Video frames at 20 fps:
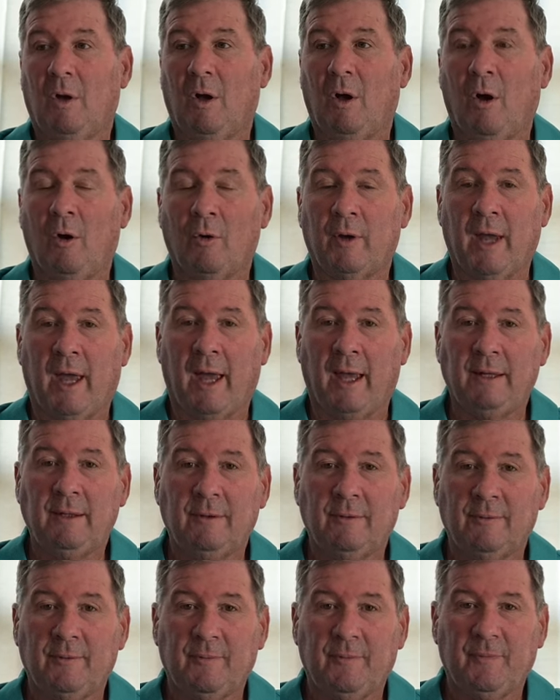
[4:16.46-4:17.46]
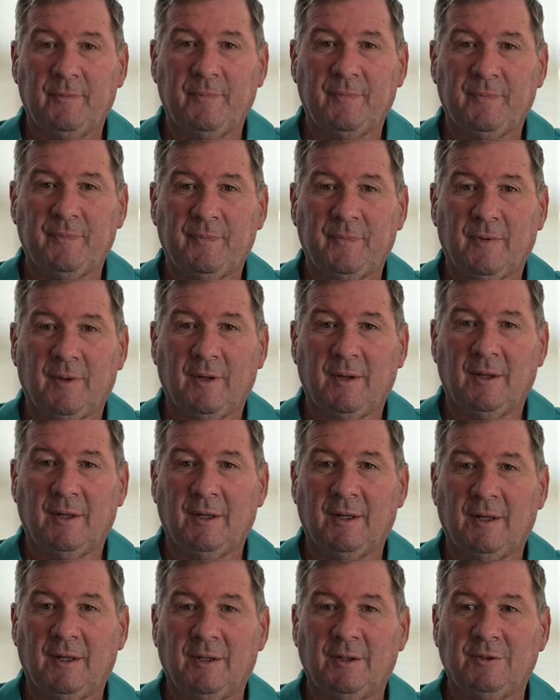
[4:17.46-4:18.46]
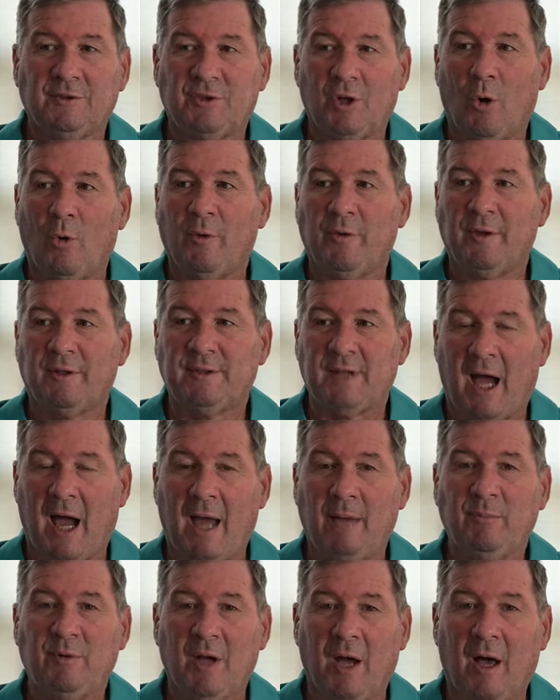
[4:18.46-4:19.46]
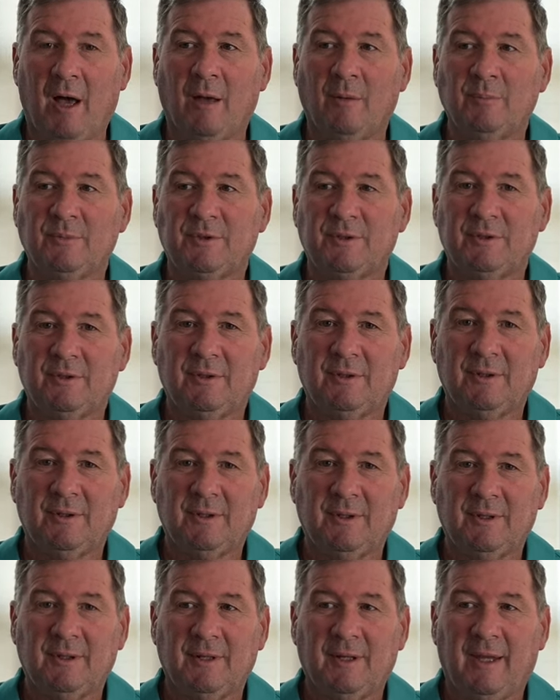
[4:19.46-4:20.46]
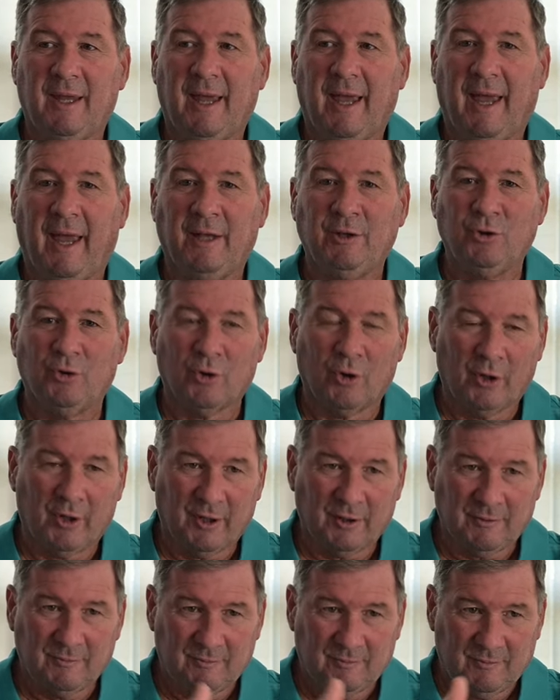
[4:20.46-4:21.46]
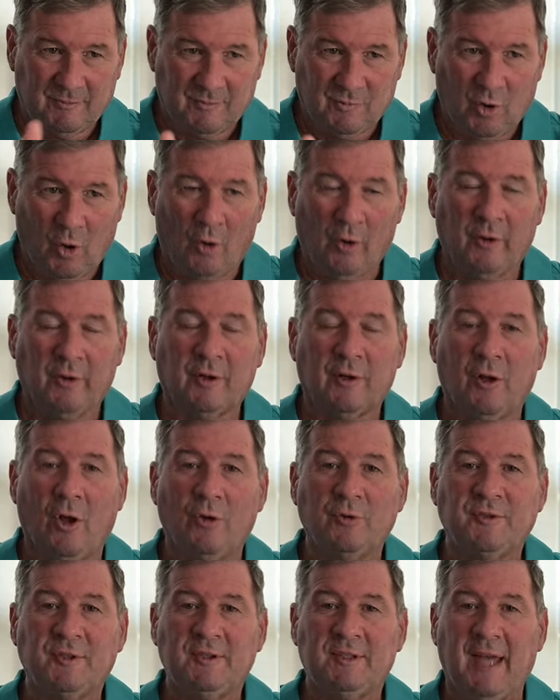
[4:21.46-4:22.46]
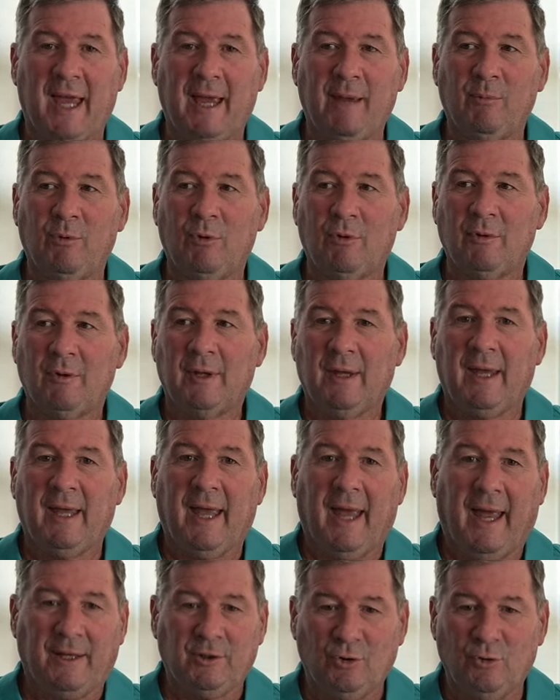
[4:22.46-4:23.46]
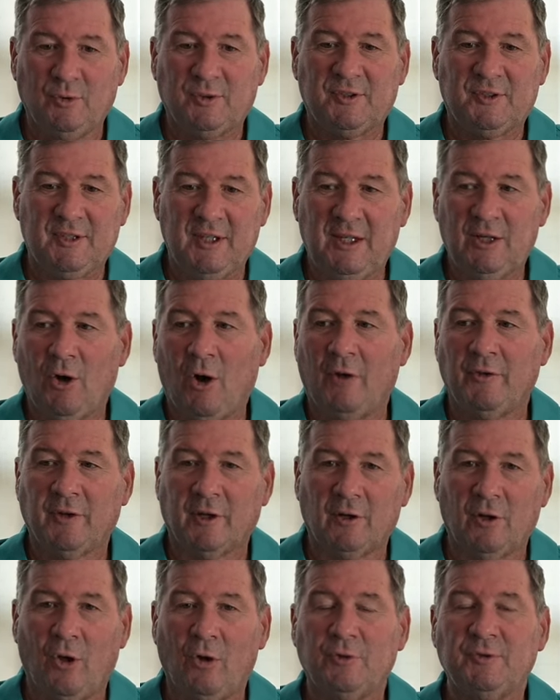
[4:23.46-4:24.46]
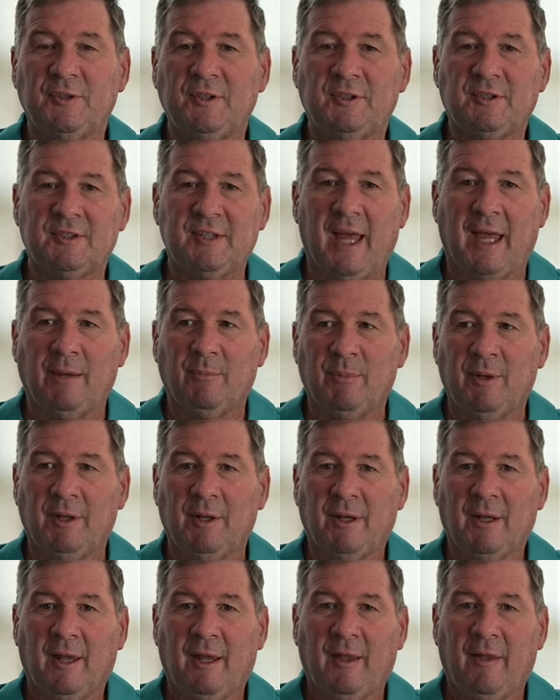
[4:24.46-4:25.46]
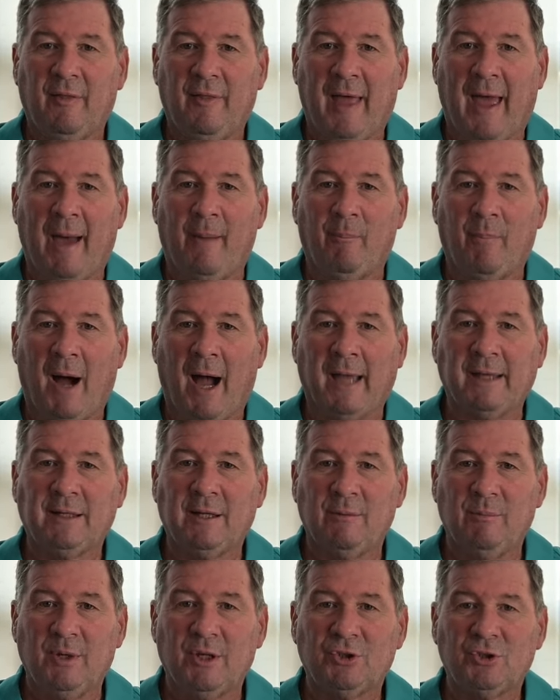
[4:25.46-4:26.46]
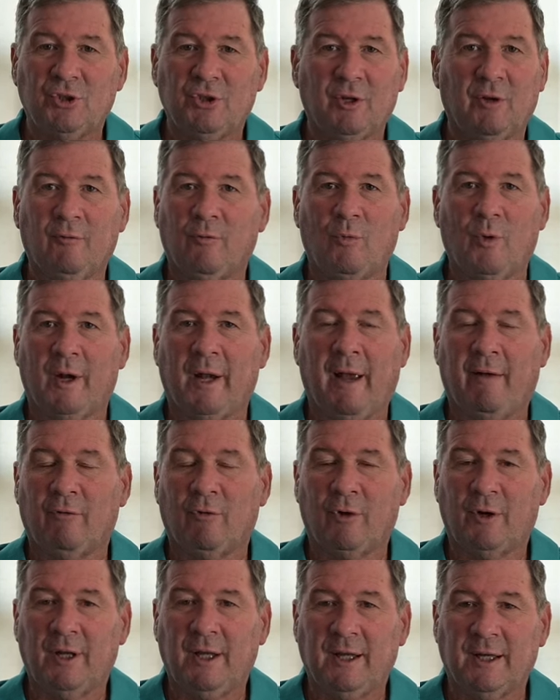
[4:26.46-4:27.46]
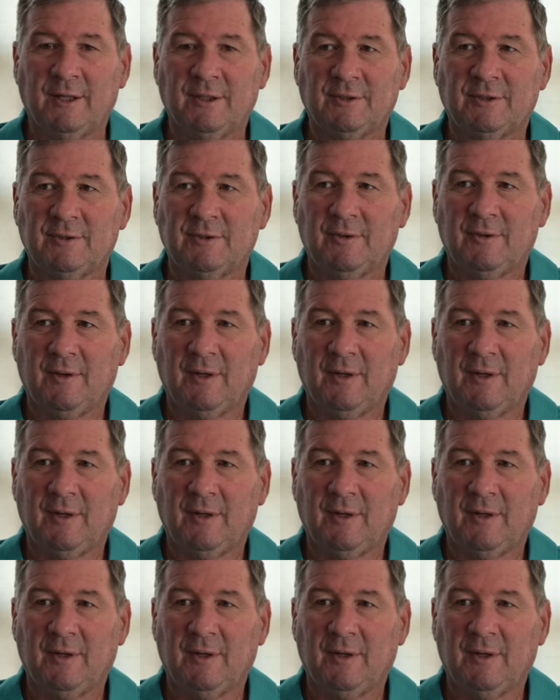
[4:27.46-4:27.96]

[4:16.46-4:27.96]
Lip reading: Okay. So when the time comes and you're going to go to the closing table and you see on the closing statement that my commission of whatever it is